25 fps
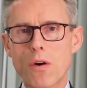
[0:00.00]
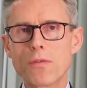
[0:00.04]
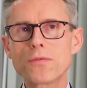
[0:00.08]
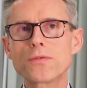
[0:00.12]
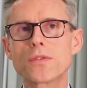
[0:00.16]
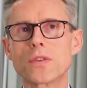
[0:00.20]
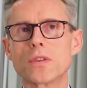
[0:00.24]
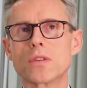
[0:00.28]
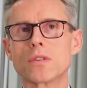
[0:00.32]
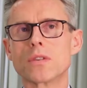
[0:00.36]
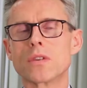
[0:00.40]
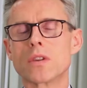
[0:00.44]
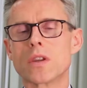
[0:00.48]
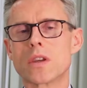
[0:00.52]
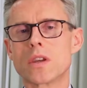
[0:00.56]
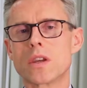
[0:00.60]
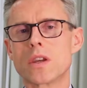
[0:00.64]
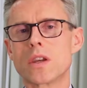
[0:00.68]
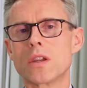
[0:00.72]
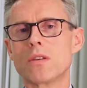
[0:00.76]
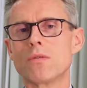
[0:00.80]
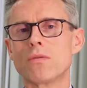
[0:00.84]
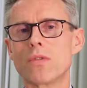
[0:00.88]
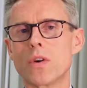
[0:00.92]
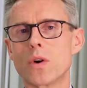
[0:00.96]
often
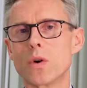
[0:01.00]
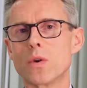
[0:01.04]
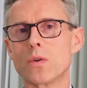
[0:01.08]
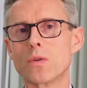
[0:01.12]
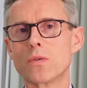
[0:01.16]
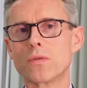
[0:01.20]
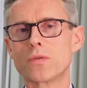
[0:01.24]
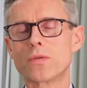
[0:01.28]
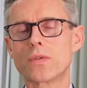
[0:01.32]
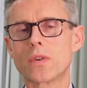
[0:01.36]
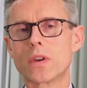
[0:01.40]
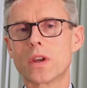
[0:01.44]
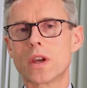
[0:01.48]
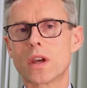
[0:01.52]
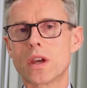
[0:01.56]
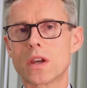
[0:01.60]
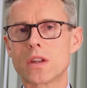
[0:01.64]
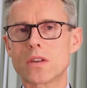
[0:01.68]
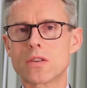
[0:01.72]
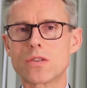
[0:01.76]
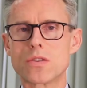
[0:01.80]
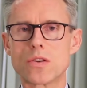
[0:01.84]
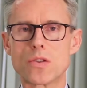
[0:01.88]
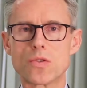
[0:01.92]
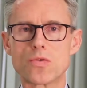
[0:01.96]
involve
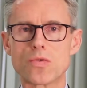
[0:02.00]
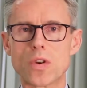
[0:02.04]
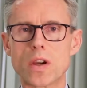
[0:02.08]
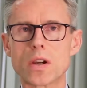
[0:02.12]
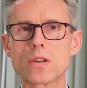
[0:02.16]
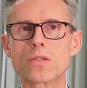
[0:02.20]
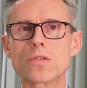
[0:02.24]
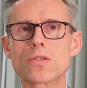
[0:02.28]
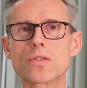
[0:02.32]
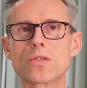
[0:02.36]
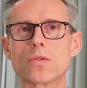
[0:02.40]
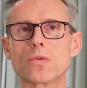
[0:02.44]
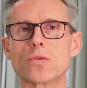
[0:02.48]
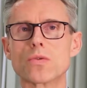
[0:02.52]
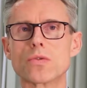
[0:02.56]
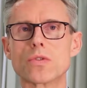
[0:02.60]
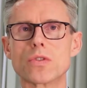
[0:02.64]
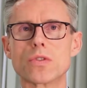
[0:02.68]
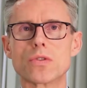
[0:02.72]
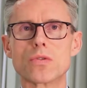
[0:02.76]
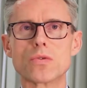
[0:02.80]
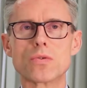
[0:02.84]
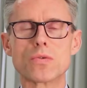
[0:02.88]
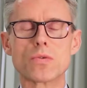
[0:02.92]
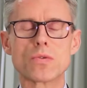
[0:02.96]
new drugs or
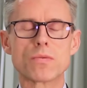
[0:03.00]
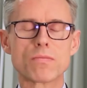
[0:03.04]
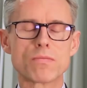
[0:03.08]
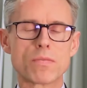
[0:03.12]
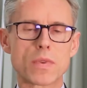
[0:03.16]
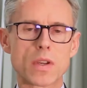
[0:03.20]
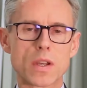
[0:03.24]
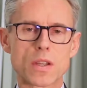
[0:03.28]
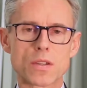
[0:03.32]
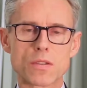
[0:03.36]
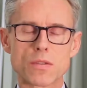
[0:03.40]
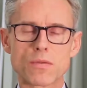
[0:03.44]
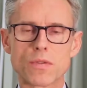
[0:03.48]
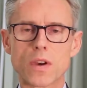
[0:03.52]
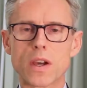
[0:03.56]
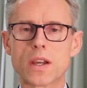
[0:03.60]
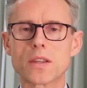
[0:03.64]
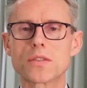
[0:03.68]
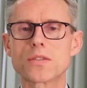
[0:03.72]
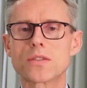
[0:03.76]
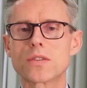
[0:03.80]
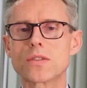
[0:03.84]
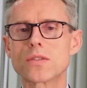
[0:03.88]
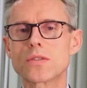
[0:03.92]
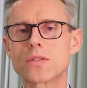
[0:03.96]
new
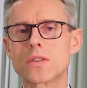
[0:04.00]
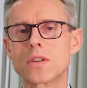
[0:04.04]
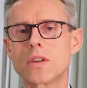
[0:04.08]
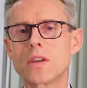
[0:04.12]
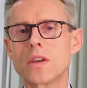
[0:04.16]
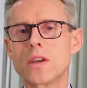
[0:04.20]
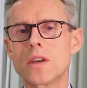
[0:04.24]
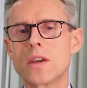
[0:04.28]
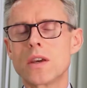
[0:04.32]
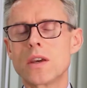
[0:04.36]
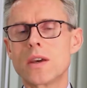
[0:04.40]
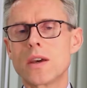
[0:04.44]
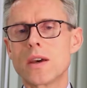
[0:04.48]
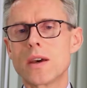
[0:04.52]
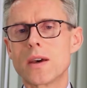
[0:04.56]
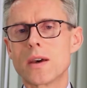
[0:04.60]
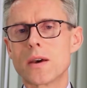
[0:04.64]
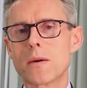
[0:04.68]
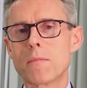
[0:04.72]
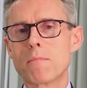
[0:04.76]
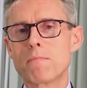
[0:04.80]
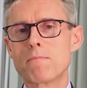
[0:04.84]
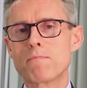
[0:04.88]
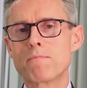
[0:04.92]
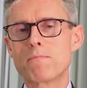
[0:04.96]
devices,
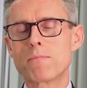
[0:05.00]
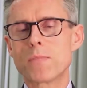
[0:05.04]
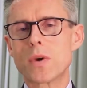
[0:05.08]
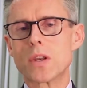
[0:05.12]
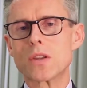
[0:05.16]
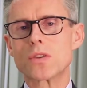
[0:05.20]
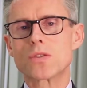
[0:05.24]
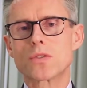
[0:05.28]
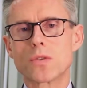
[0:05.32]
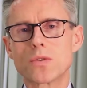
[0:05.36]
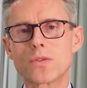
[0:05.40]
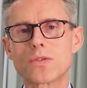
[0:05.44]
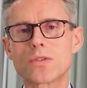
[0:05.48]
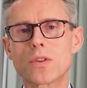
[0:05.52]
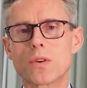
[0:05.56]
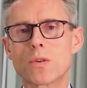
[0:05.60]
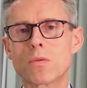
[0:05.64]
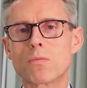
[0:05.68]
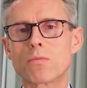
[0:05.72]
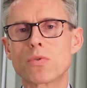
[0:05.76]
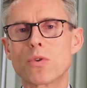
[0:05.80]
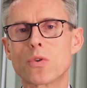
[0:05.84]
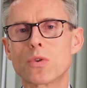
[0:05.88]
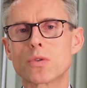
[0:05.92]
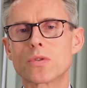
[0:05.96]
but it's also
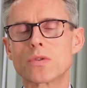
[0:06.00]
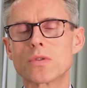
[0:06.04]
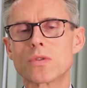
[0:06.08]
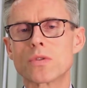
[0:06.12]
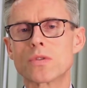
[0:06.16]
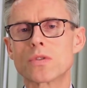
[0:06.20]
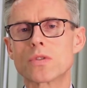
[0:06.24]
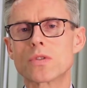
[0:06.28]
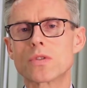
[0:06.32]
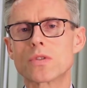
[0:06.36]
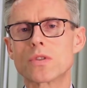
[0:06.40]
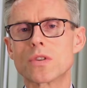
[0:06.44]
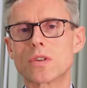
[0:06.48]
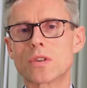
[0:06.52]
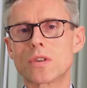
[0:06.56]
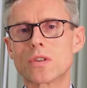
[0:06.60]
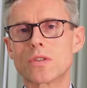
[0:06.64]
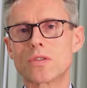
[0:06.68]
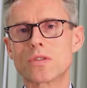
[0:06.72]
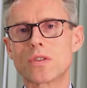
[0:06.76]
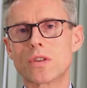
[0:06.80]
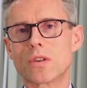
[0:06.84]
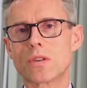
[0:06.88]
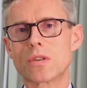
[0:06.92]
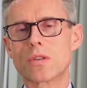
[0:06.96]
important to
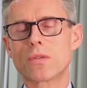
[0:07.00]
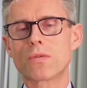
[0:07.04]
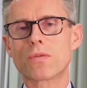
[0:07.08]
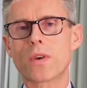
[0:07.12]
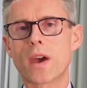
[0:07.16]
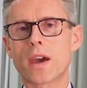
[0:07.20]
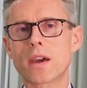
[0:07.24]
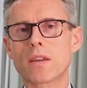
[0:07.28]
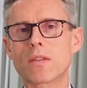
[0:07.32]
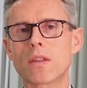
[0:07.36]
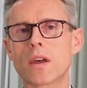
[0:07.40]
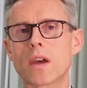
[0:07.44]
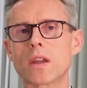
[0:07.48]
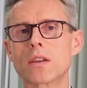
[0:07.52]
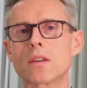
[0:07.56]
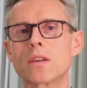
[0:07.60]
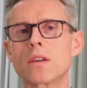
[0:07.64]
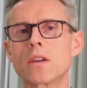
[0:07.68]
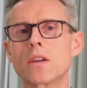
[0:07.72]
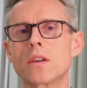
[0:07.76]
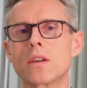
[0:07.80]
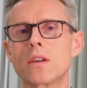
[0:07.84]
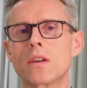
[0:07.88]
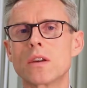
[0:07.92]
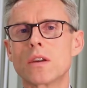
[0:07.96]
consider the fact that
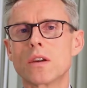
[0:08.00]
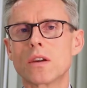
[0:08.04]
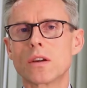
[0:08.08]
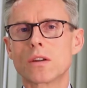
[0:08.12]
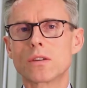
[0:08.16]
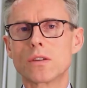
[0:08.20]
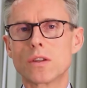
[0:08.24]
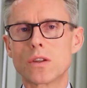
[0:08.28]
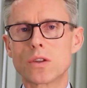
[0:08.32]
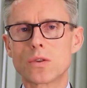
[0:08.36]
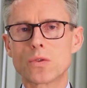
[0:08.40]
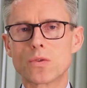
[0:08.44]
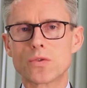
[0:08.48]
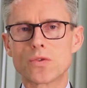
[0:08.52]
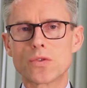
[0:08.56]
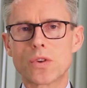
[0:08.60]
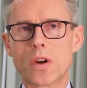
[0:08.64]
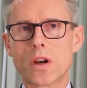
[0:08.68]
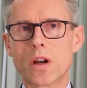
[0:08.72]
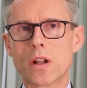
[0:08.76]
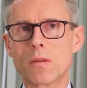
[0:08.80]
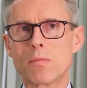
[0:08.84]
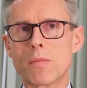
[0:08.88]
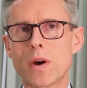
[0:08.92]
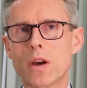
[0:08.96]
a clinical
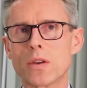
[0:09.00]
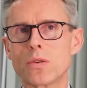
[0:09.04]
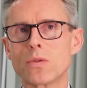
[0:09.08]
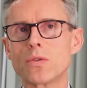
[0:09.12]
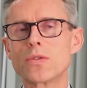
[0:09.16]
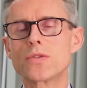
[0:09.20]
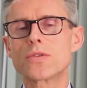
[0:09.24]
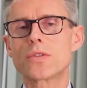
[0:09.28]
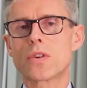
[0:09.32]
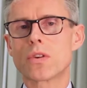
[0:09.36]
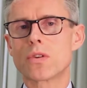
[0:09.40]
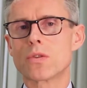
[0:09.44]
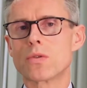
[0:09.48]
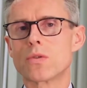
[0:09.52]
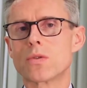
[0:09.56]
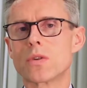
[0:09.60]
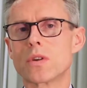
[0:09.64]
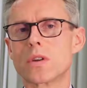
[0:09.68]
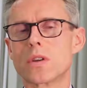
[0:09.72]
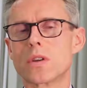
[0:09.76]
trial might also